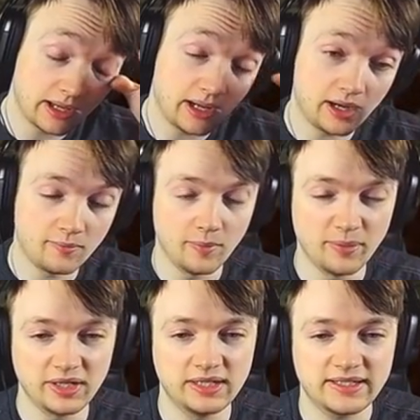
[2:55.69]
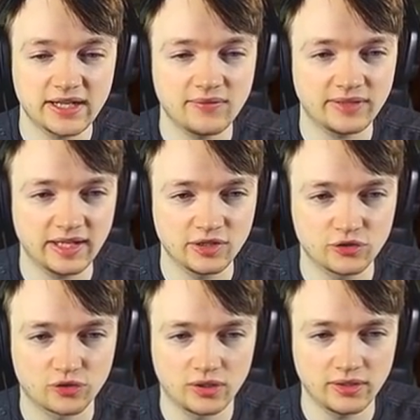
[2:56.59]
But you need to have, again,
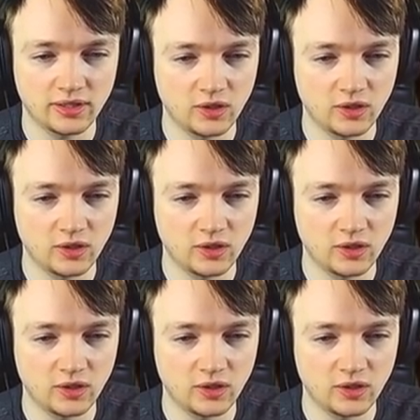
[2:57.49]
draw.